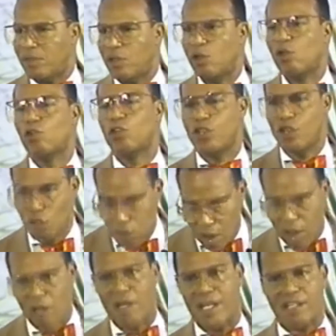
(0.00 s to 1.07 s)

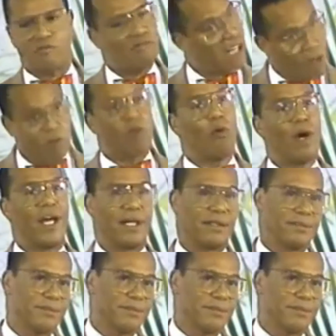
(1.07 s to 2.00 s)
you learn it real quick.